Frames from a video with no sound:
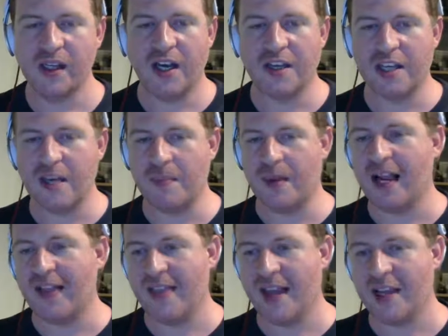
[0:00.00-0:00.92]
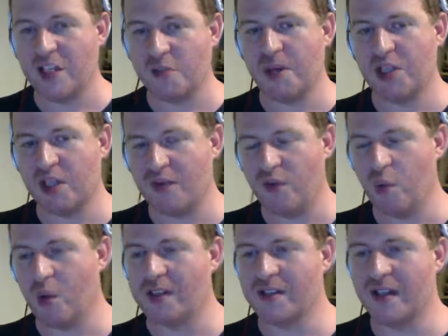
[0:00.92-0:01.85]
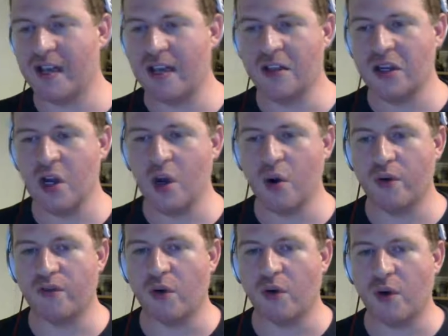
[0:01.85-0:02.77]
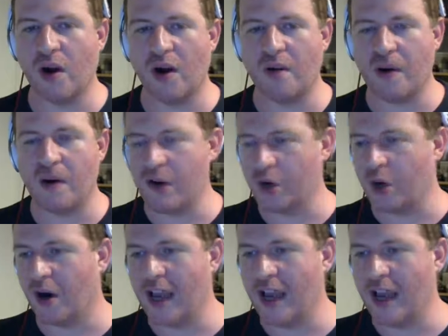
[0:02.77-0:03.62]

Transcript: Keep an eye on that, especially if you want to stay in the know for our Mario Kart